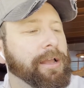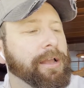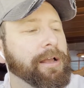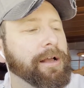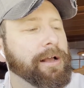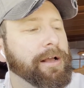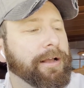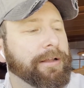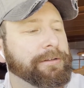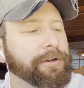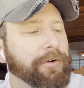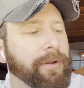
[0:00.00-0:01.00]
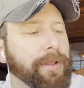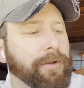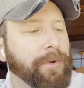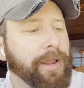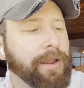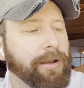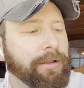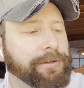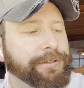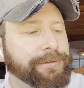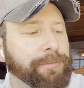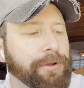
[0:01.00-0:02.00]
Caribbean wheat,
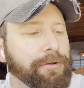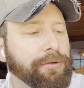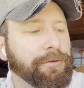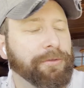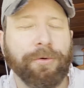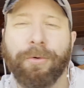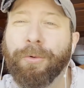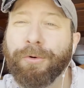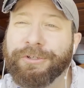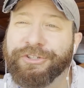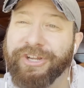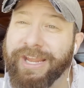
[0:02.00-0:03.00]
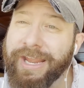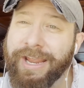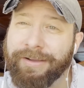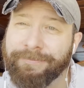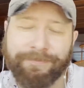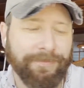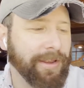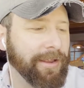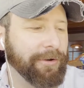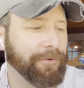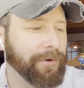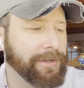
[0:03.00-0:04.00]
smooth, orangey, and
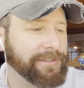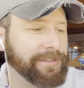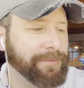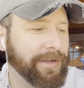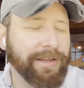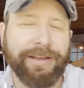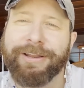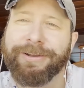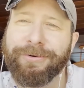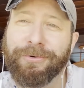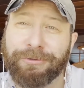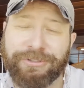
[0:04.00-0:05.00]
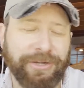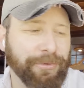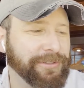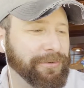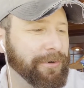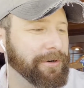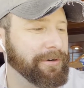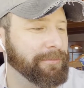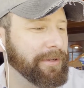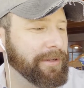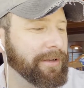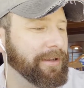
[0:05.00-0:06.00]
crisp. I didn't know orangey was a word,
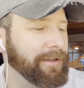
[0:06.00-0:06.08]
but